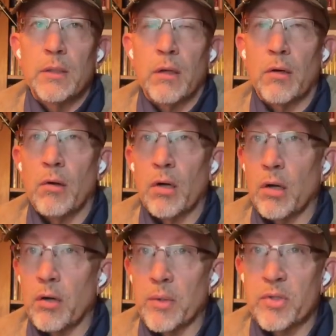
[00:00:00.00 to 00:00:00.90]

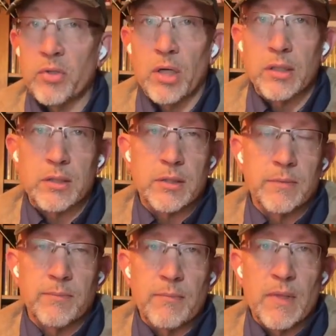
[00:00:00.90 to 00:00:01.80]
or with drugs.
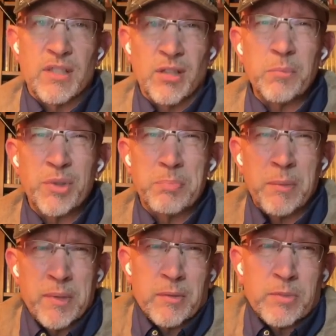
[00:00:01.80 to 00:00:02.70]
Some
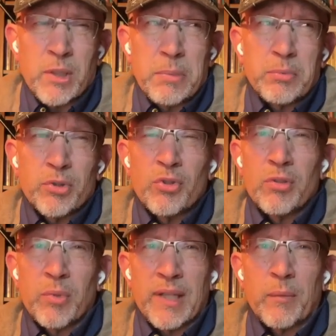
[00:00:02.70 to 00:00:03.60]
people do
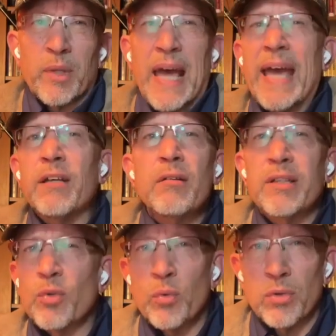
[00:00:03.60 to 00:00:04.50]
it with anger
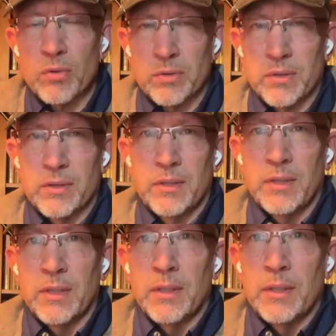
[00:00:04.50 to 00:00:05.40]
at the world.
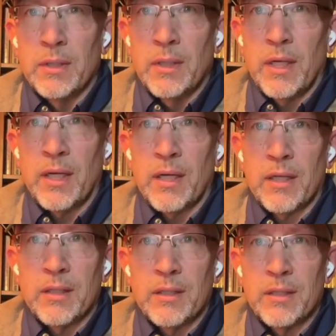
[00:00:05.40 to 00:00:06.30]

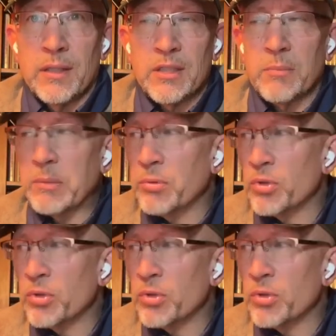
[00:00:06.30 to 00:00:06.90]
Some people